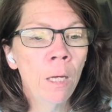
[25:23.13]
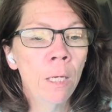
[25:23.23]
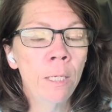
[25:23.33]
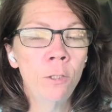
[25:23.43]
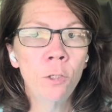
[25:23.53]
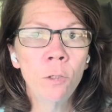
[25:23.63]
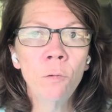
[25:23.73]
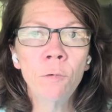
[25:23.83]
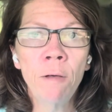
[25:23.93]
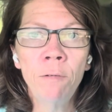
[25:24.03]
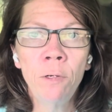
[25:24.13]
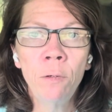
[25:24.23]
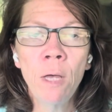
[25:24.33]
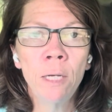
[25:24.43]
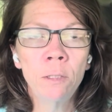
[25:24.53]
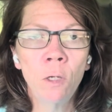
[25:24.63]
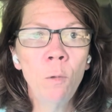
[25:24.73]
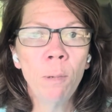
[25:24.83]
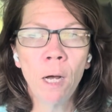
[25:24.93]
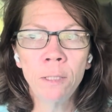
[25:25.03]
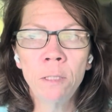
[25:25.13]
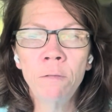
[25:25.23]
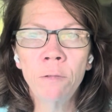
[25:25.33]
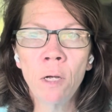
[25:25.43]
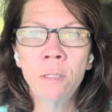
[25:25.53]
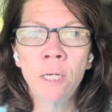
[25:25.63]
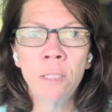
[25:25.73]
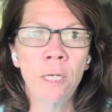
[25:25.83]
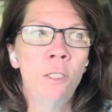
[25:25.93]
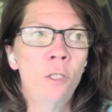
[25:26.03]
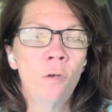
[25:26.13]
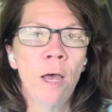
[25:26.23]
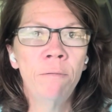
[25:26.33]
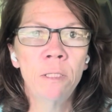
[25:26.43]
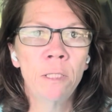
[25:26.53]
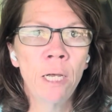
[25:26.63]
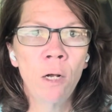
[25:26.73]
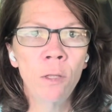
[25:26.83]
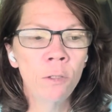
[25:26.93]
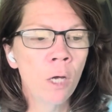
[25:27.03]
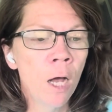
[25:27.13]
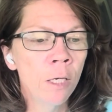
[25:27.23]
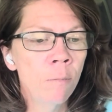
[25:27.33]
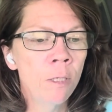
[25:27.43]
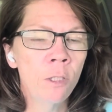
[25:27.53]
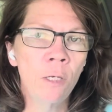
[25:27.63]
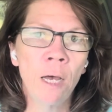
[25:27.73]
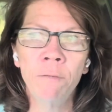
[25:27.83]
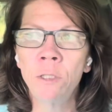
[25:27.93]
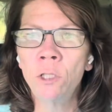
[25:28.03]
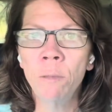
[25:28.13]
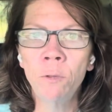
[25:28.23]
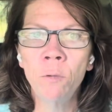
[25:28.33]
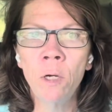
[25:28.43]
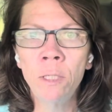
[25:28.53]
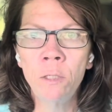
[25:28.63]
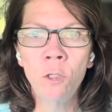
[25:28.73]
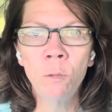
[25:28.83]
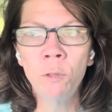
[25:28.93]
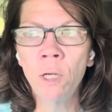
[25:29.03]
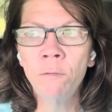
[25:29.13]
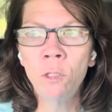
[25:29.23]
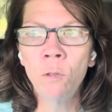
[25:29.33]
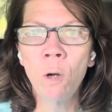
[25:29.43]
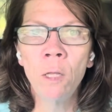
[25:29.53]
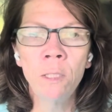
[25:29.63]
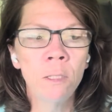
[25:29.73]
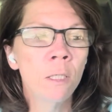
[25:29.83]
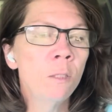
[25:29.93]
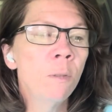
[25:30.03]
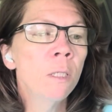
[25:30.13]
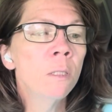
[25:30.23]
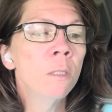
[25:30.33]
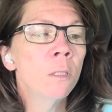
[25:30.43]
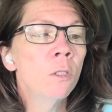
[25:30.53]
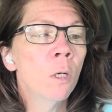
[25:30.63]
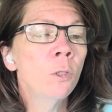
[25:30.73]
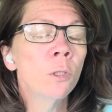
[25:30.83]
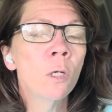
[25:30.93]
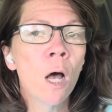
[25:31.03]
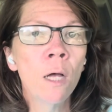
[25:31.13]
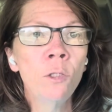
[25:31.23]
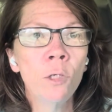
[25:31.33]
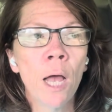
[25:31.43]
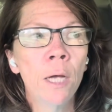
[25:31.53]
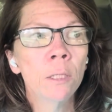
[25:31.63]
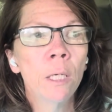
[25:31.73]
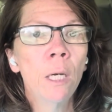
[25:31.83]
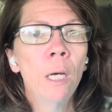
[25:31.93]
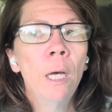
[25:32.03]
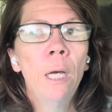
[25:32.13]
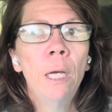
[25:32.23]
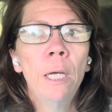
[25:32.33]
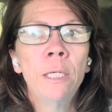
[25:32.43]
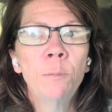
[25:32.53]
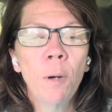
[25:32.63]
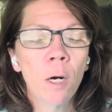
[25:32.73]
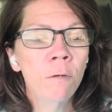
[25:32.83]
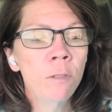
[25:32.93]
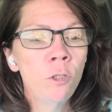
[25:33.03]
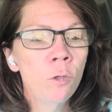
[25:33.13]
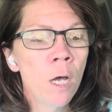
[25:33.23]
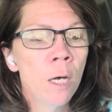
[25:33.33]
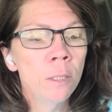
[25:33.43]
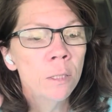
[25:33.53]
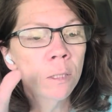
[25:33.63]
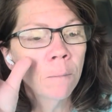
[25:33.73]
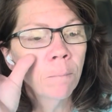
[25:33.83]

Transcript: Internal Revenue has no positive law citation. You have to sign all their documents. You have to jump through all these hoops. You have to do all these things because it's a social contract. It's part of a trust.